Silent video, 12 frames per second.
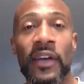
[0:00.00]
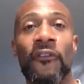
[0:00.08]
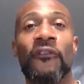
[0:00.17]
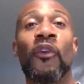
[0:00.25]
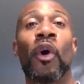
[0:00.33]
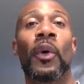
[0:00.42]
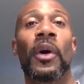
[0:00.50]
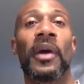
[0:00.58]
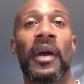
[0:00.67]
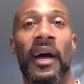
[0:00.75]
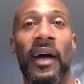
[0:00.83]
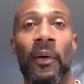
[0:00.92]

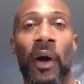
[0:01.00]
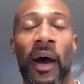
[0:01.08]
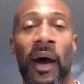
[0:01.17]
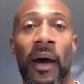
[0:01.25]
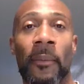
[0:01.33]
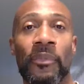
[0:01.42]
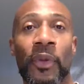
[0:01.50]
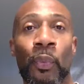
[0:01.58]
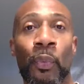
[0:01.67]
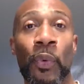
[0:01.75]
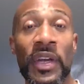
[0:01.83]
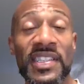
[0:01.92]
for
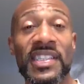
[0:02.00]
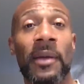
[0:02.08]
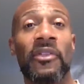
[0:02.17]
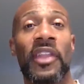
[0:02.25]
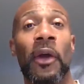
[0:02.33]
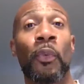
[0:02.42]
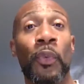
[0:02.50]
their